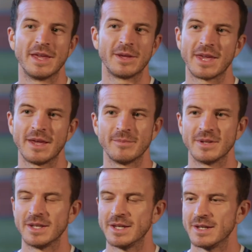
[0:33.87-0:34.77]
they came
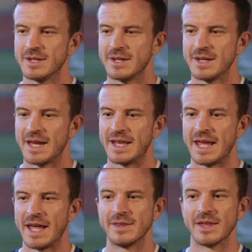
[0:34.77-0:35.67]
and
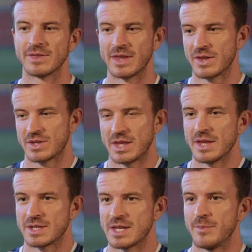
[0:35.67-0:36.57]
they're
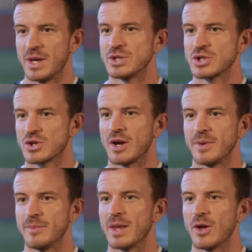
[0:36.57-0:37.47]
the same age as sort of
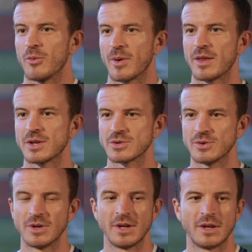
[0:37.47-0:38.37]
me and my little brother, so